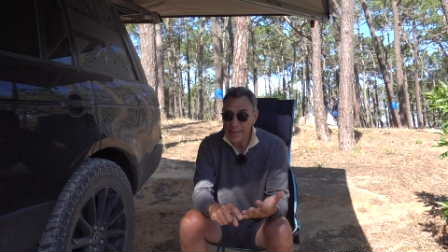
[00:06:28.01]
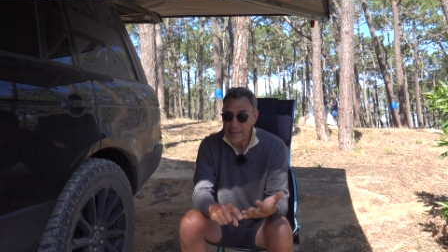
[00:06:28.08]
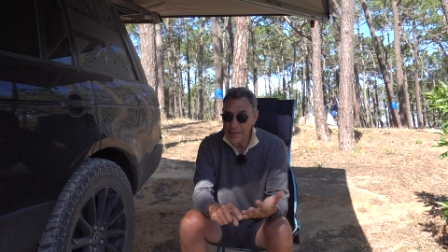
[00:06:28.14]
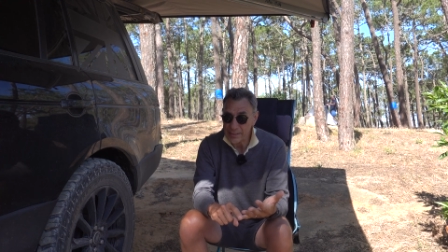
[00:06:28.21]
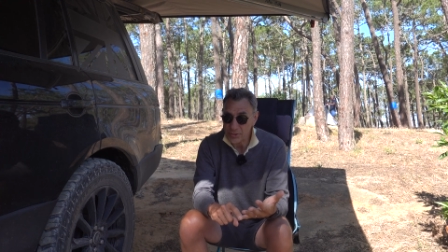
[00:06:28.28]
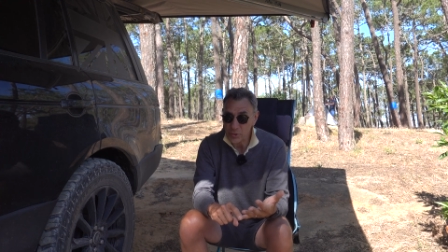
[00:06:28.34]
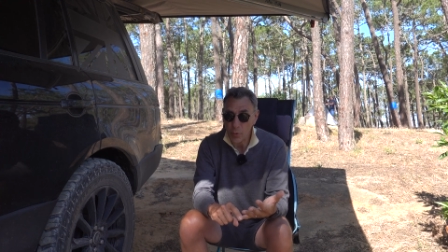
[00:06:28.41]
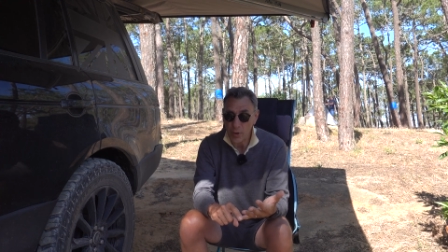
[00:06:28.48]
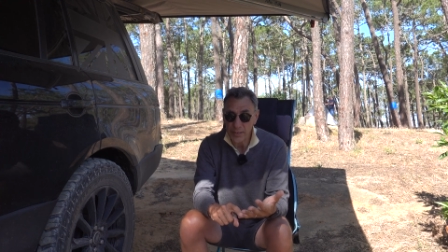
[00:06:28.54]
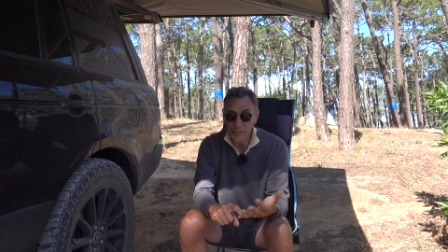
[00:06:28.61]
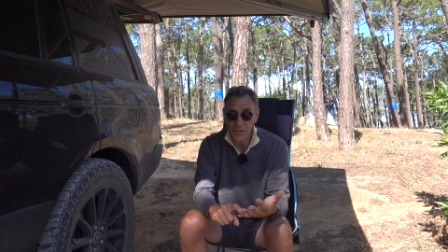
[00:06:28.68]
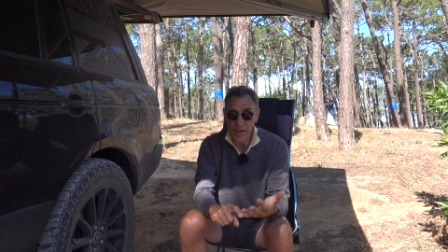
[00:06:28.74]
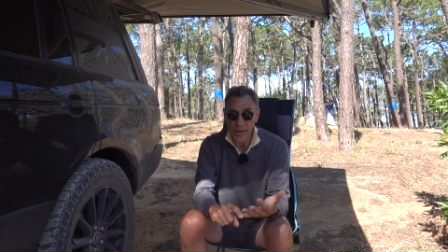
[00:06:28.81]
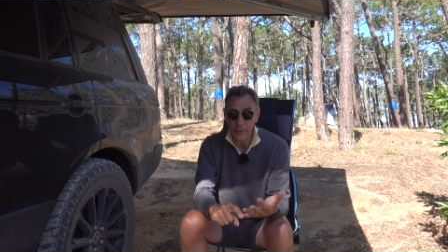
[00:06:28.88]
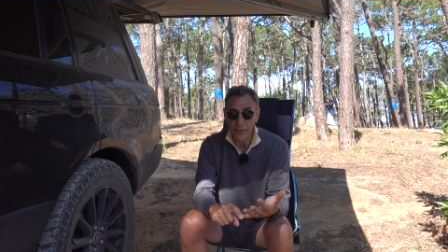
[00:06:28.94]
it's quite
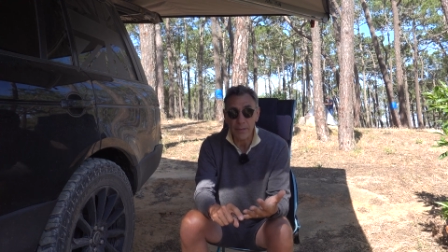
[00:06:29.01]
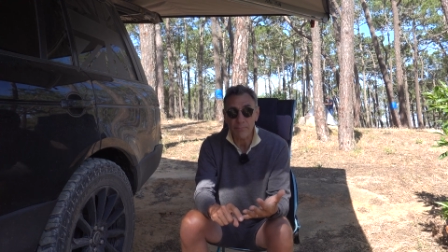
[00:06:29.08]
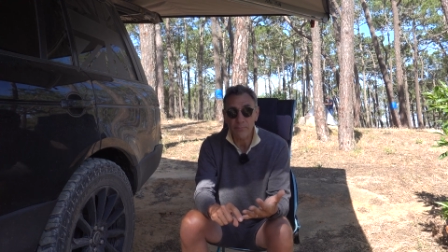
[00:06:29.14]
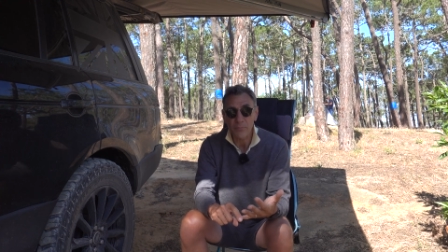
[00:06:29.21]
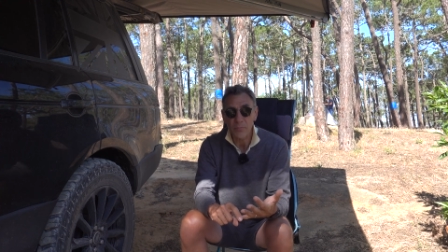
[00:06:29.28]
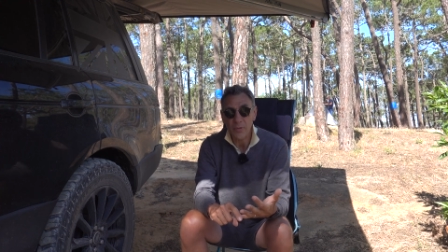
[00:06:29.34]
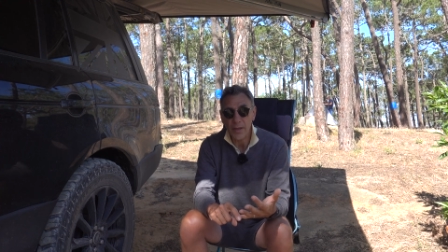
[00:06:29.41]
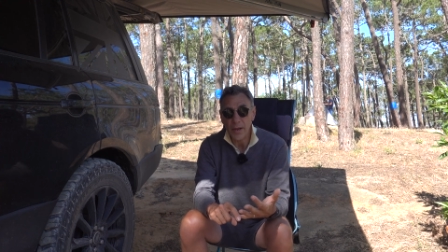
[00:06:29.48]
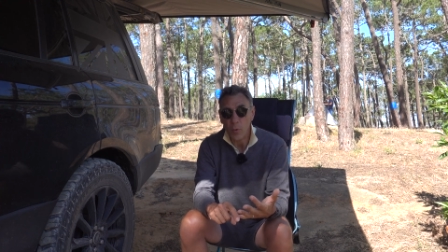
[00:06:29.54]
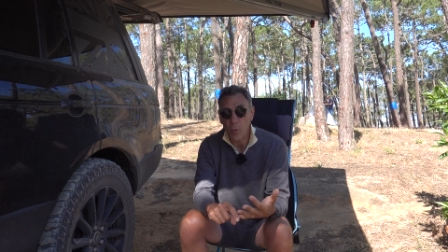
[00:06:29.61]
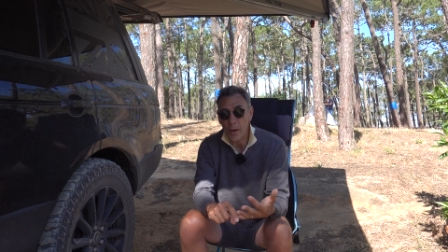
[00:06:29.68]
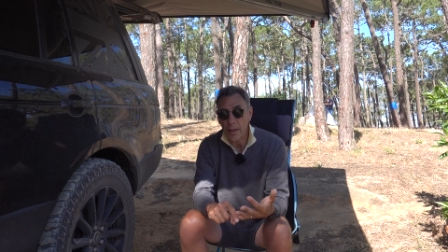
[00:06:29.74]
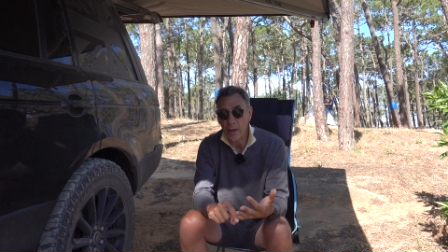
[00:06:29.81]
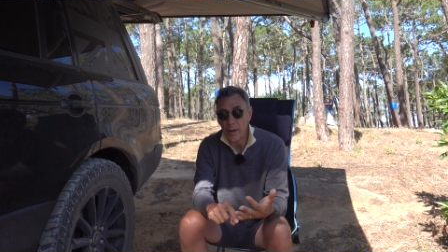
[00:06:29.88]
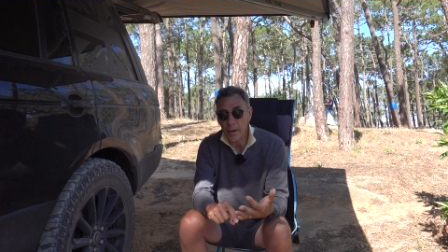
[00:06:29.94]
scary. They're
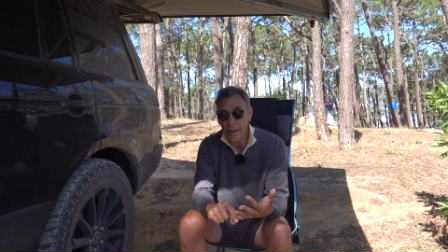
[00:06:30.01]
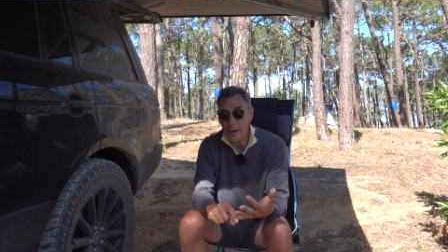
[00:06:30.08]
quite high